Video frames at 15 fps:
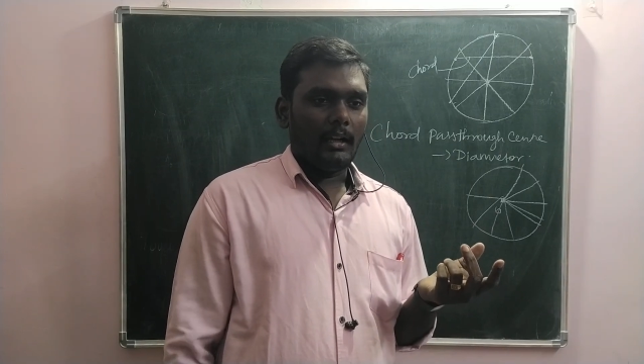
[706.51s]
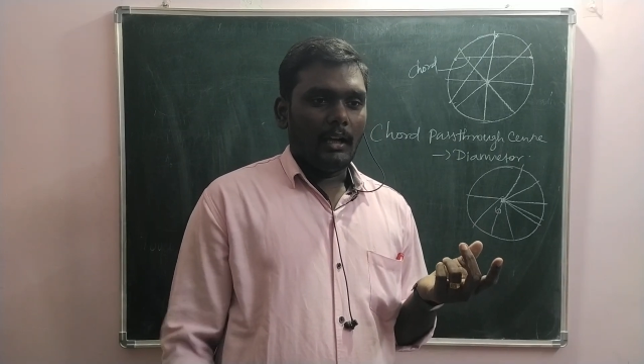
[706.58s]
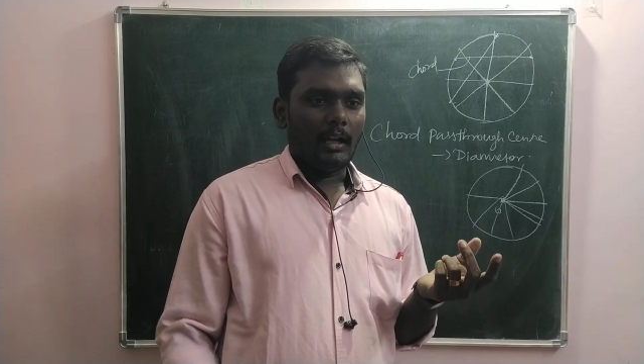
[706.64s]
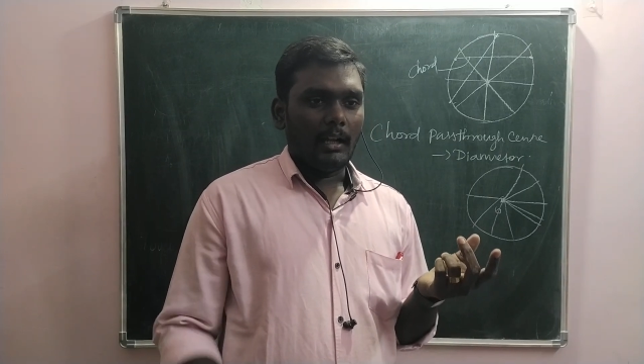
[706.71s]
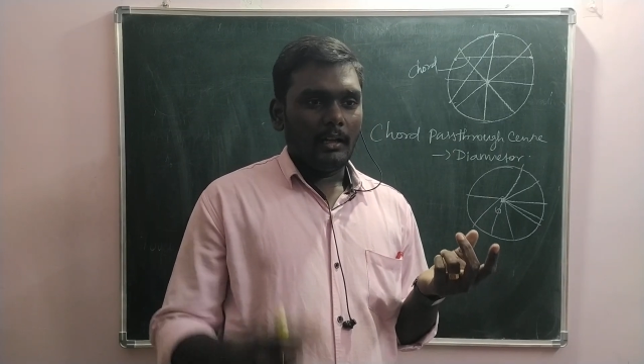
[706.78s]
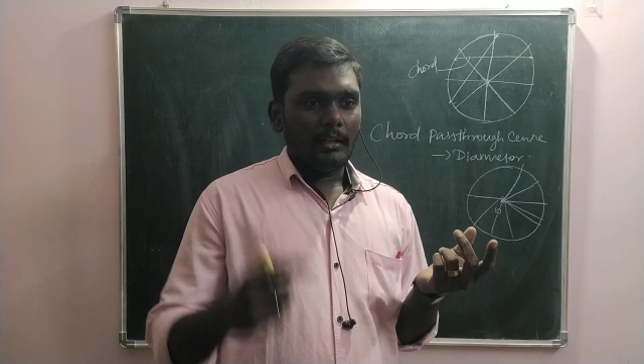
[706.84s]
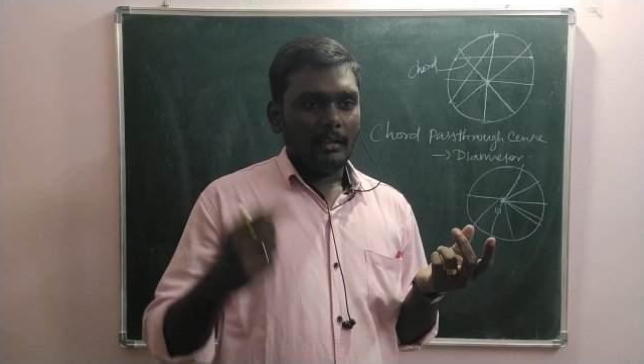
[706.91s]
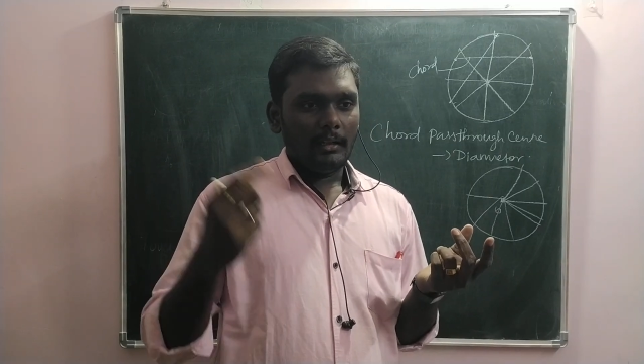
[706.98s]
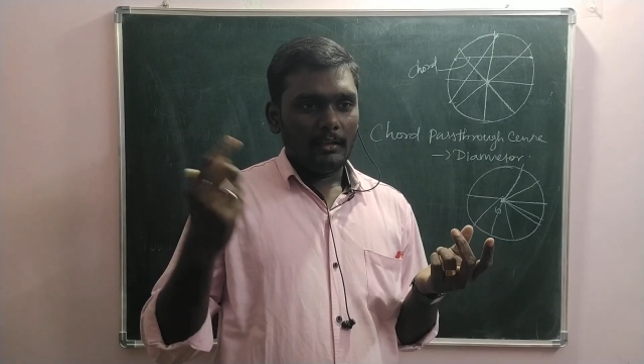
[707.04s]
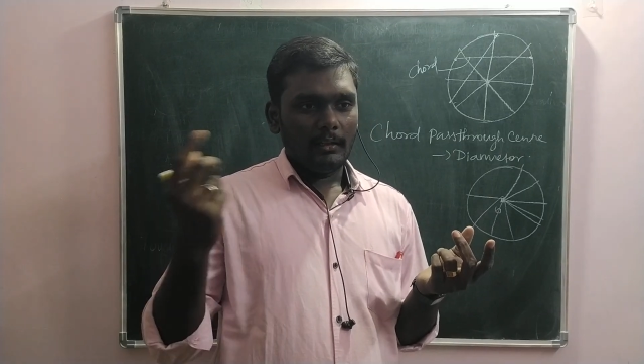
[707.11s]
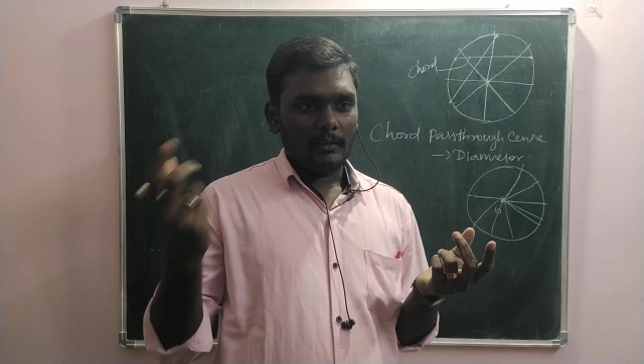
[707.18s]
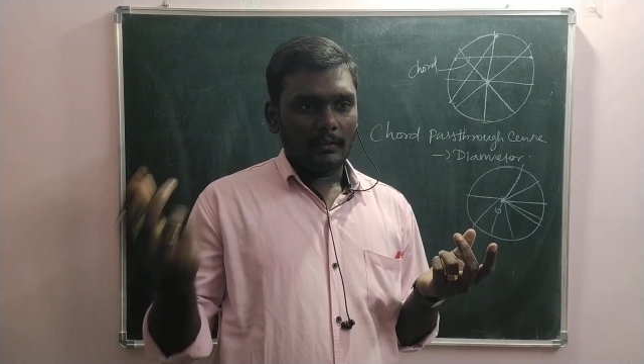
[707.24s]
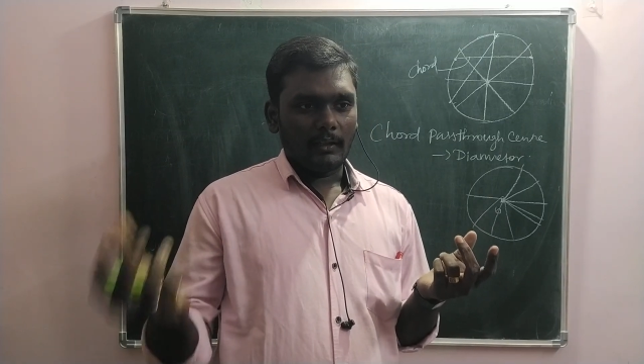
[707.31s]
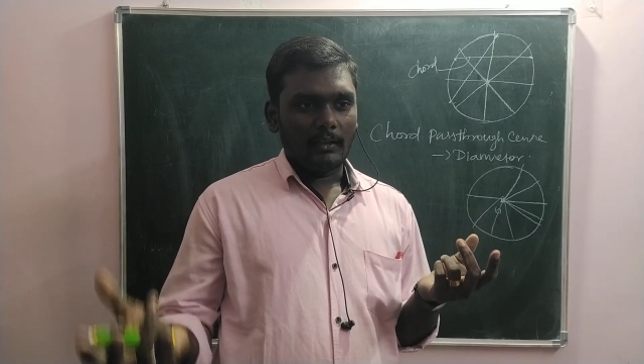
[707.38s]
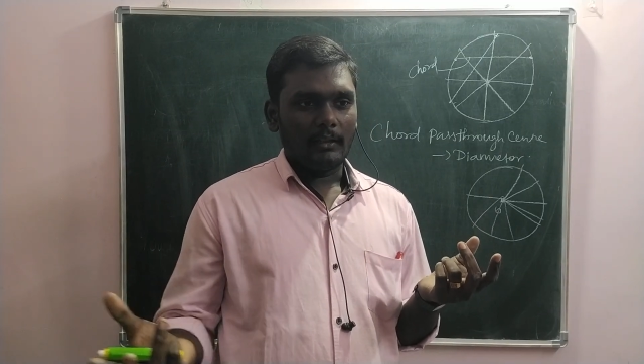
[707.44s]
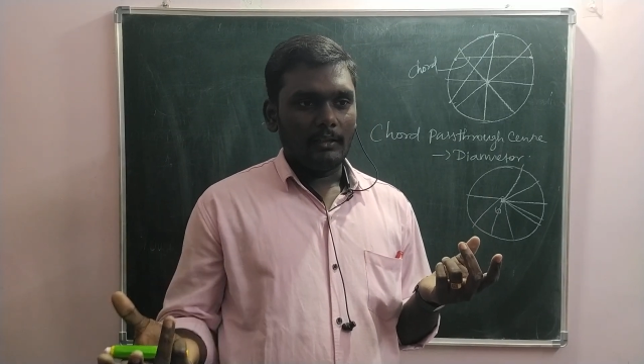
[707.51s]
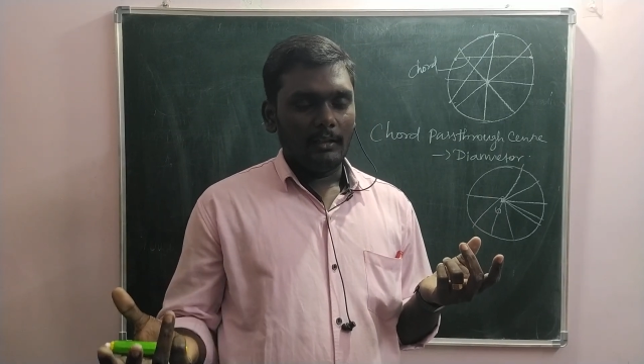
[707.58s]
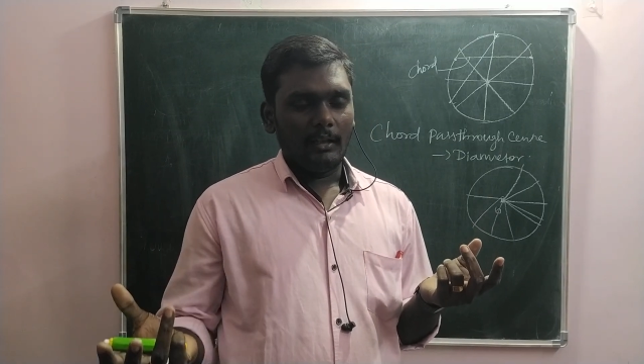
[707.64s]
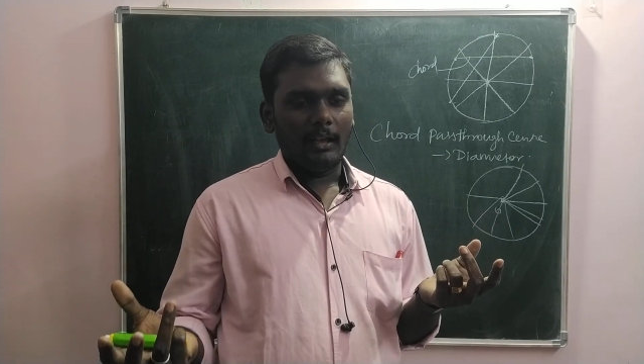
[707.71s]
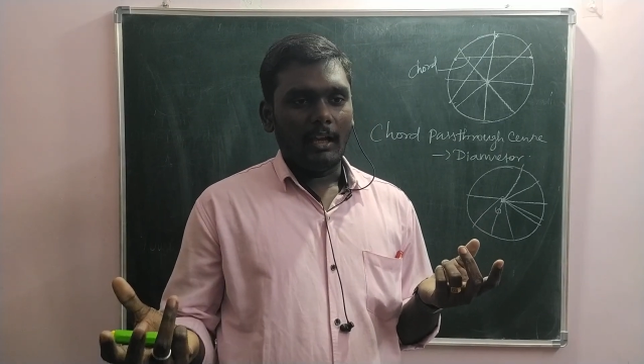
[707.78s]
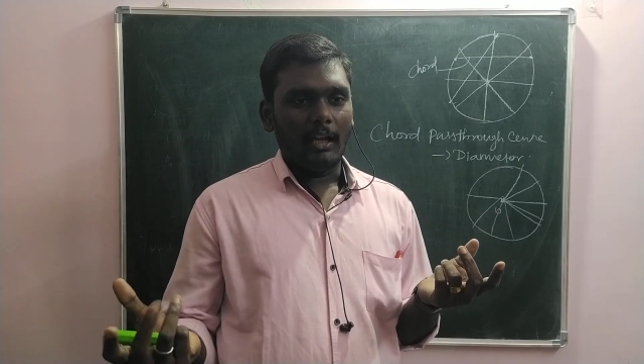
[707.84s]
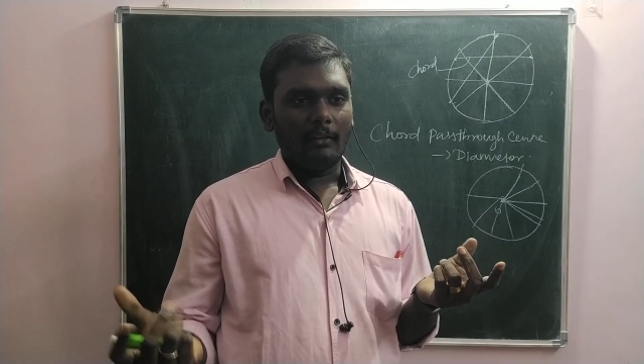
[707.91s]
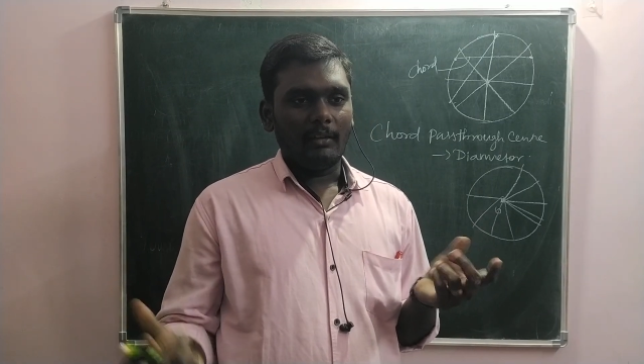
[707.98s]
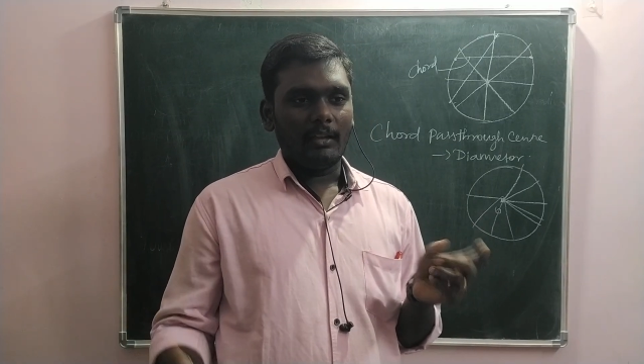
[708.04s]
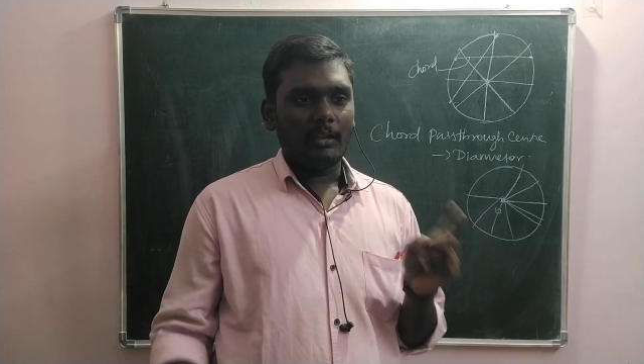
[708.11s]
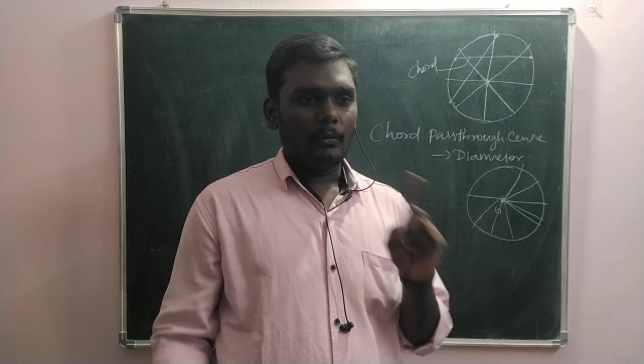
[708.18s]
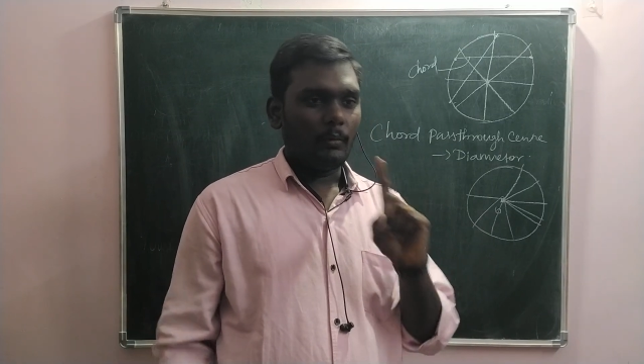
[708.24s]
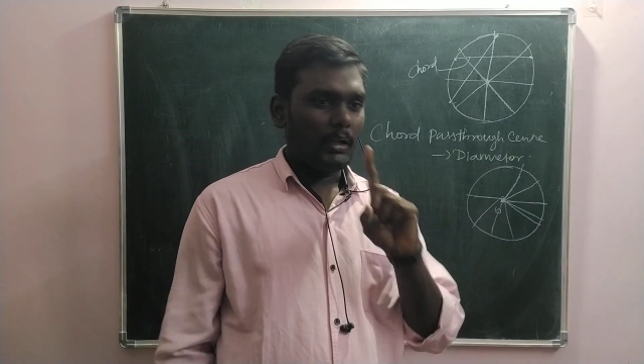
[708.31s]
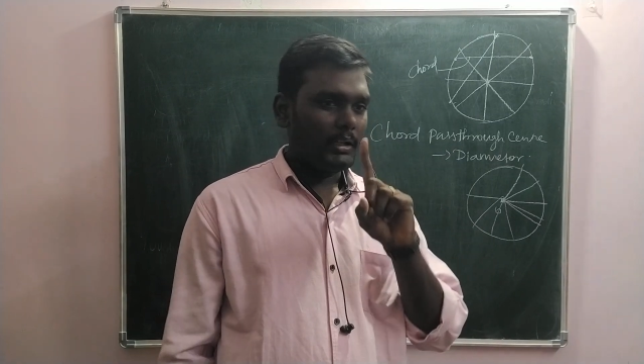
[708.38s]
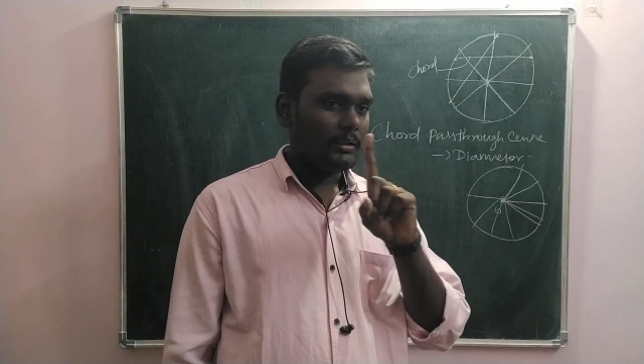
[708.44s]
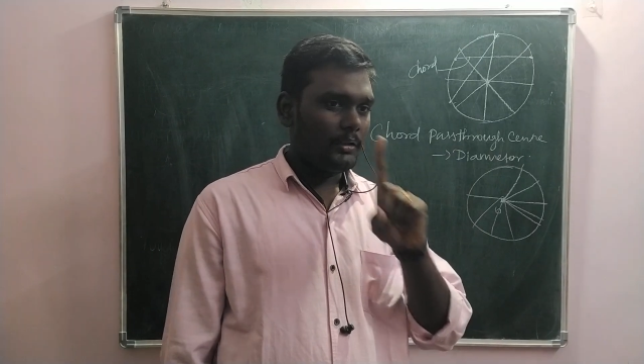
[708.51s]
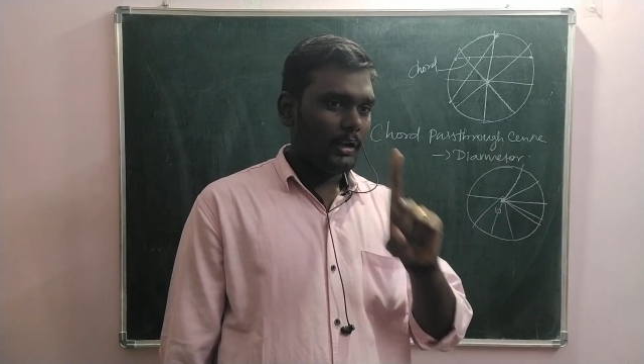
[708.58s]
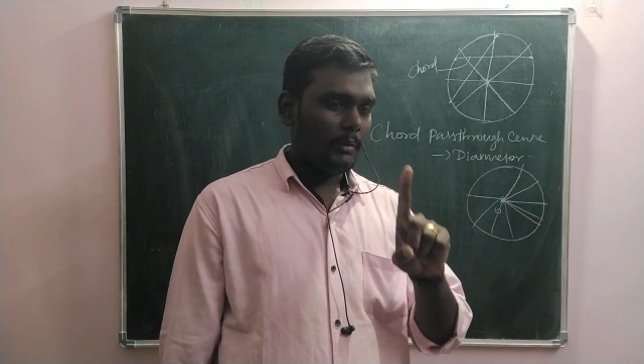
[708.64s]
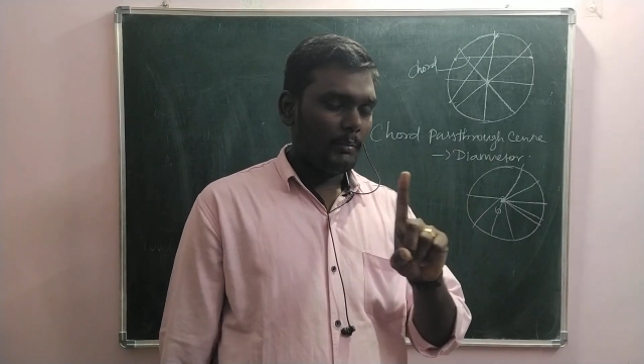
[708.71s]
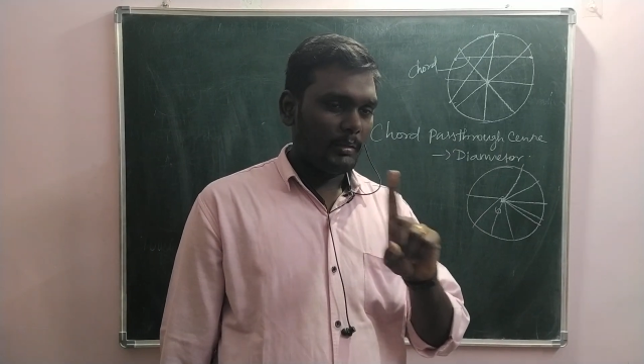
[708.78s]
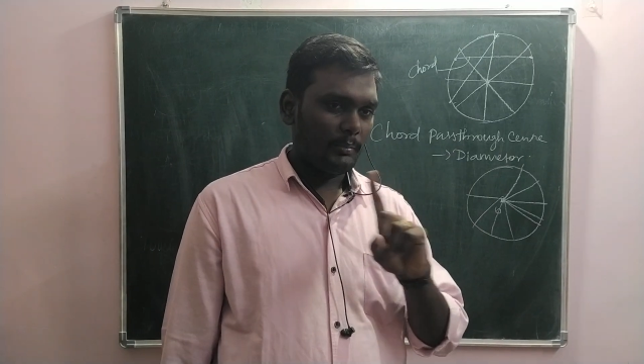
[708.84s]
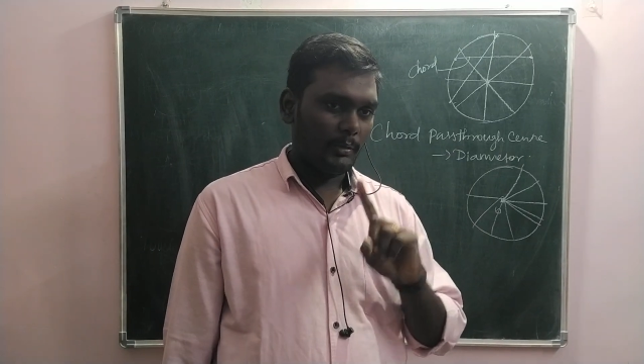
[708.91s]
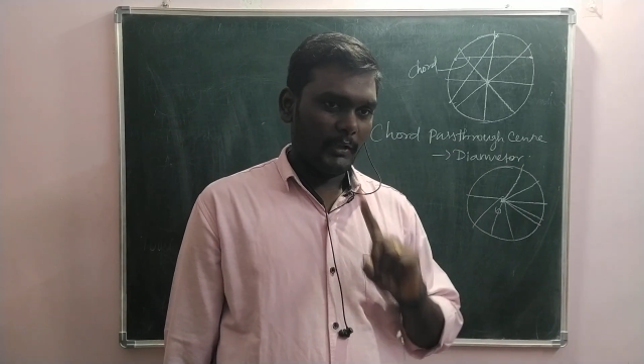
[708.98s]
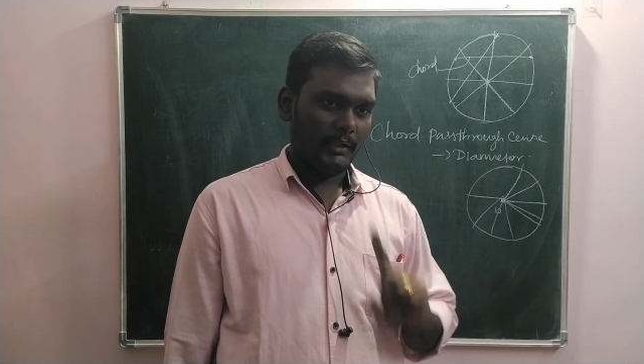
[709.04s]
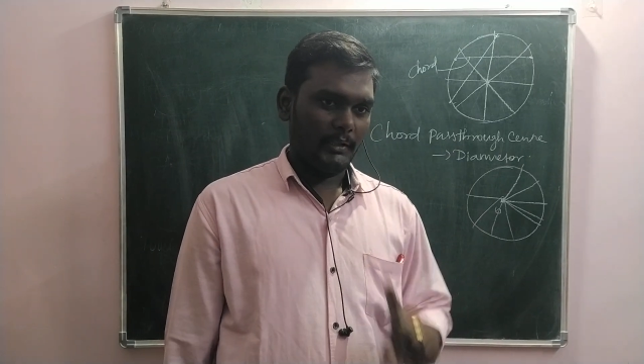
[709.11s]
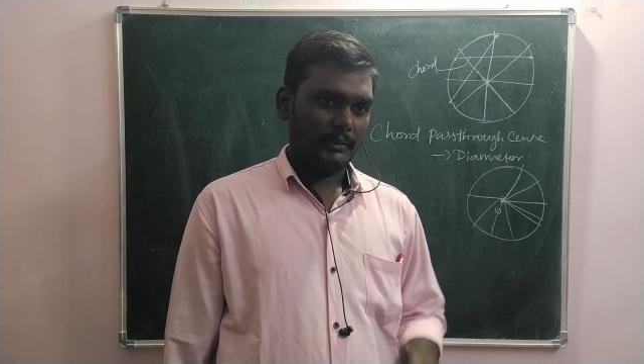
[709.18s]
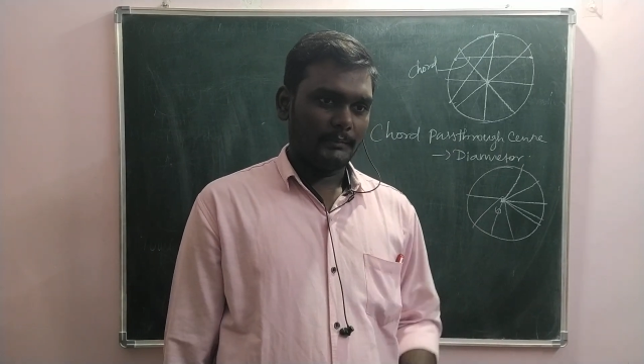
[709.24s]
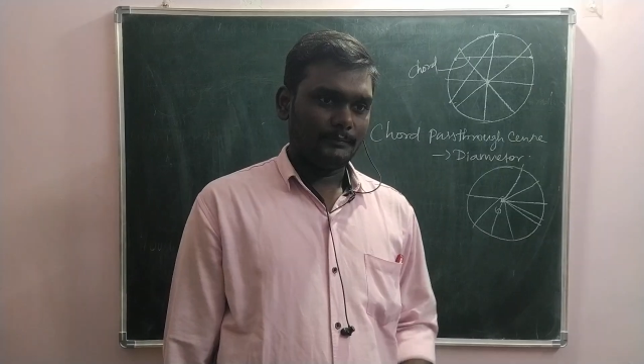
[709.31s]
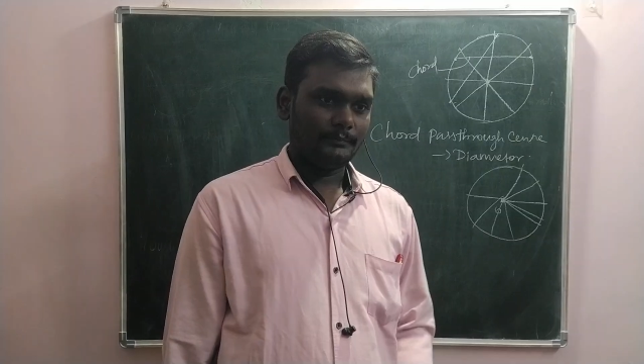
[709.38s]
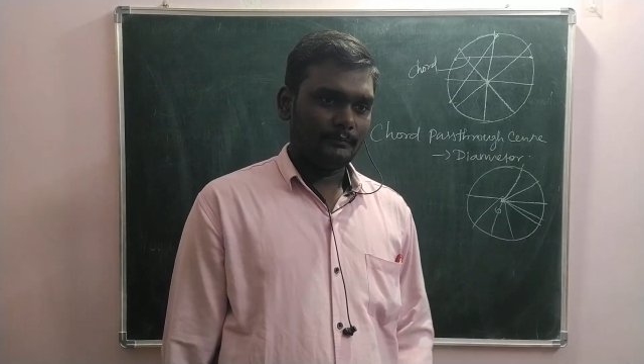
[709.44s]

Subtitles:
and the circle having the 1 common point,